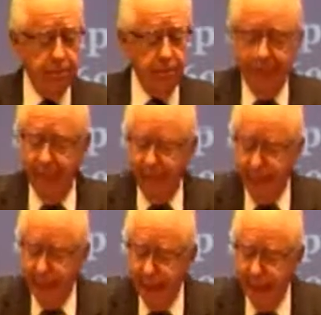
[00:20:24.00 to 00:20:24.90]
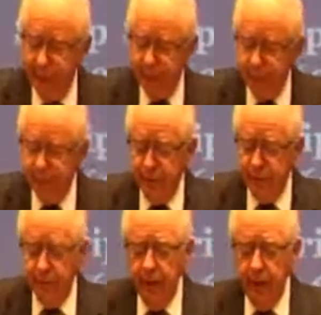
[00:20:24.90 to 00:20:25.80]
premeditated
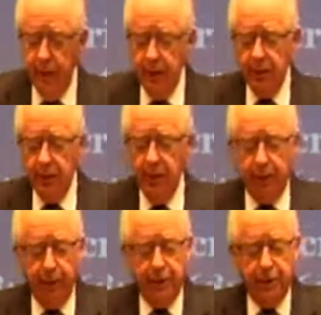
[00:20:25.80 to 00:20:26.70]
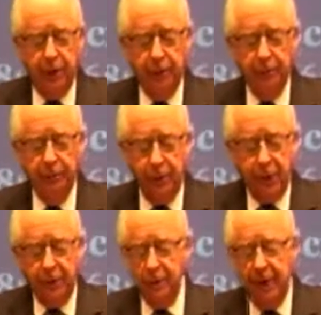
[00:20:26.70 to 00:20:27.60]
pursuit to persecute, to
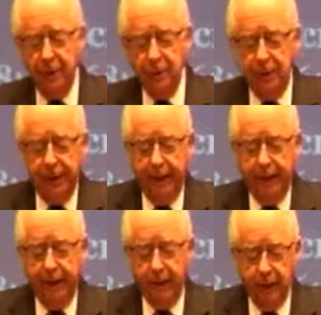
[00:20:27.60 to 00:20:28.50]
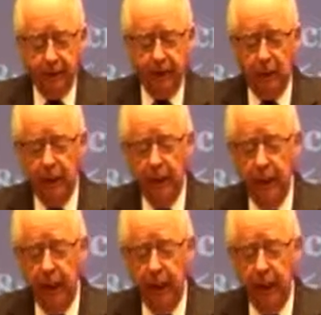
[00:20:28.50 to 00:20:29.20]
hurt, that is, to tear down, destroy,